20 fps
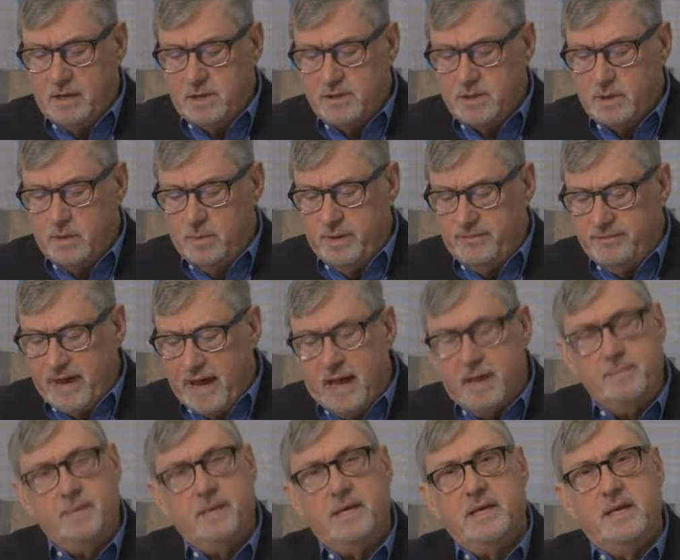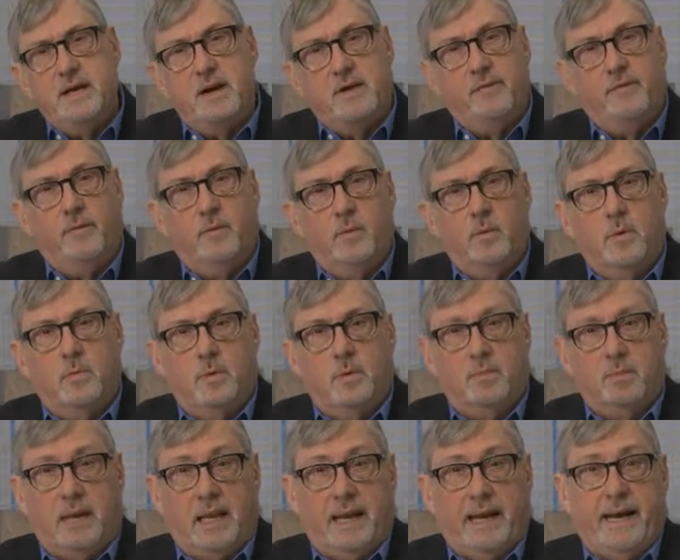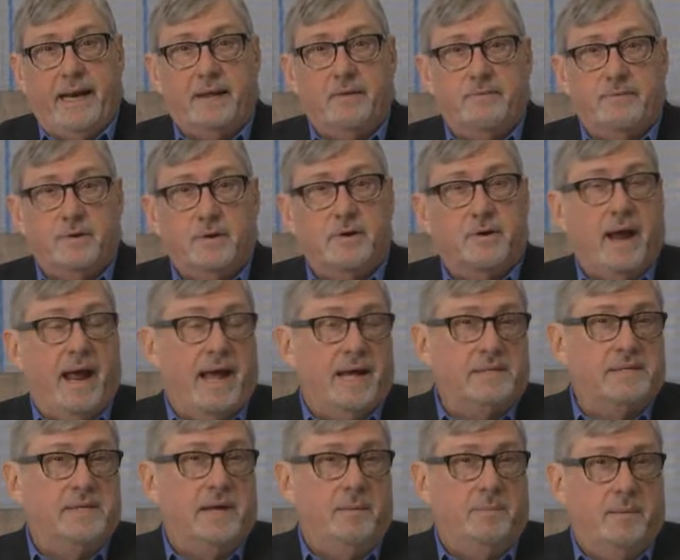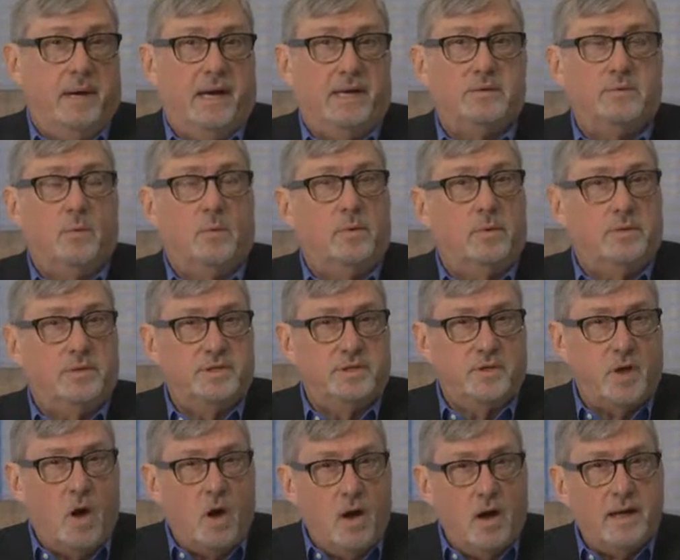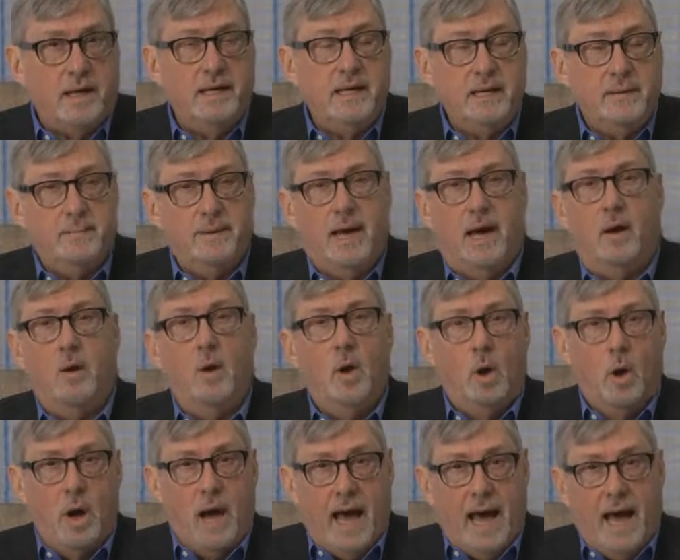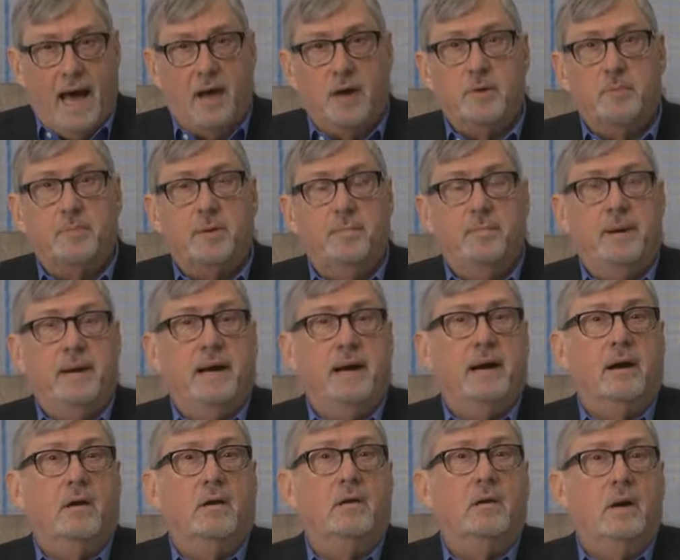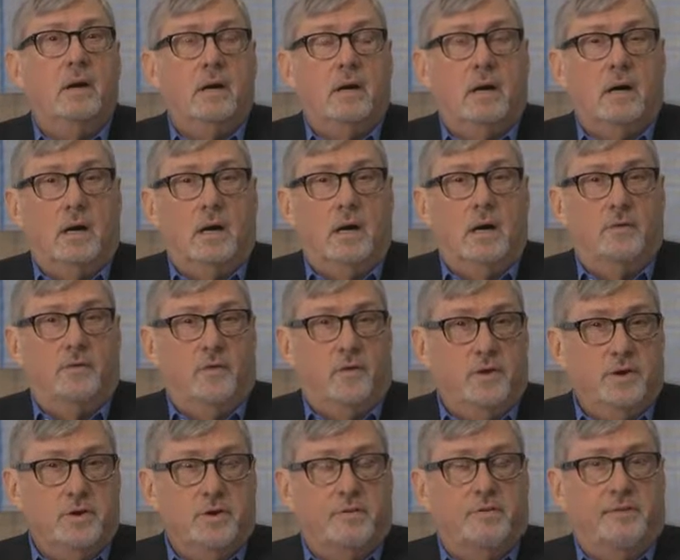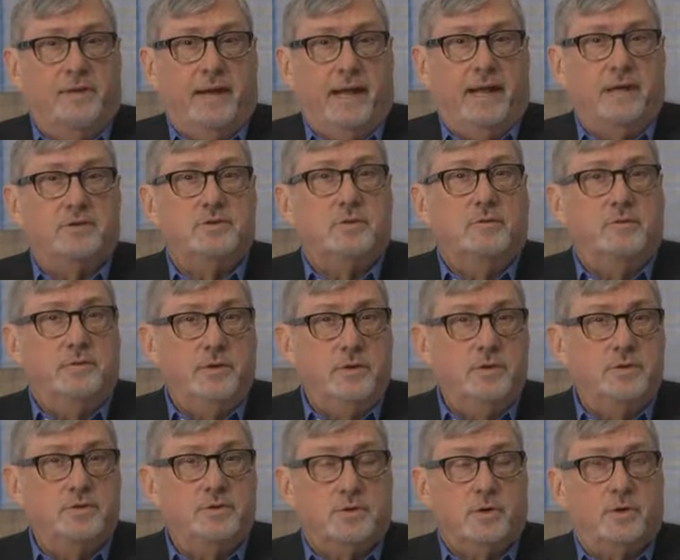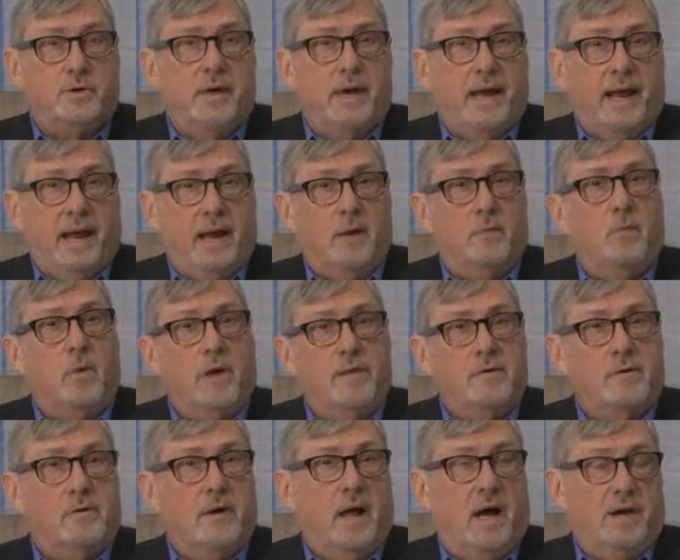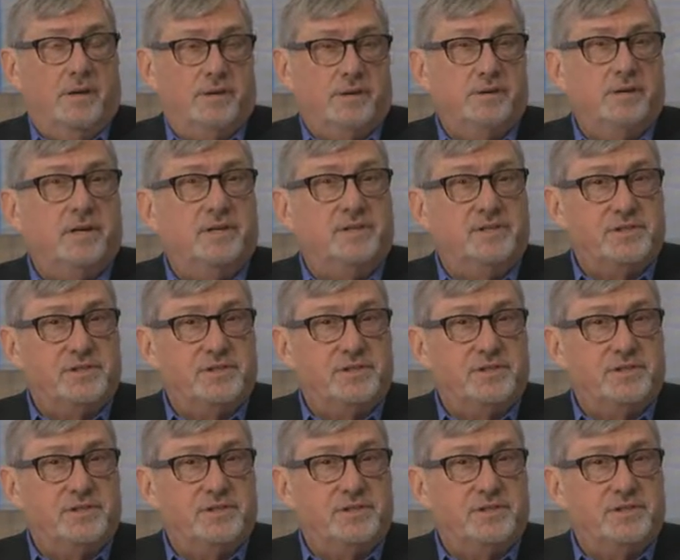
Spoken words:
So we've got to be careful when we're planning for your asset base, when we're talking about how to prepare for your financial future and whether or not you can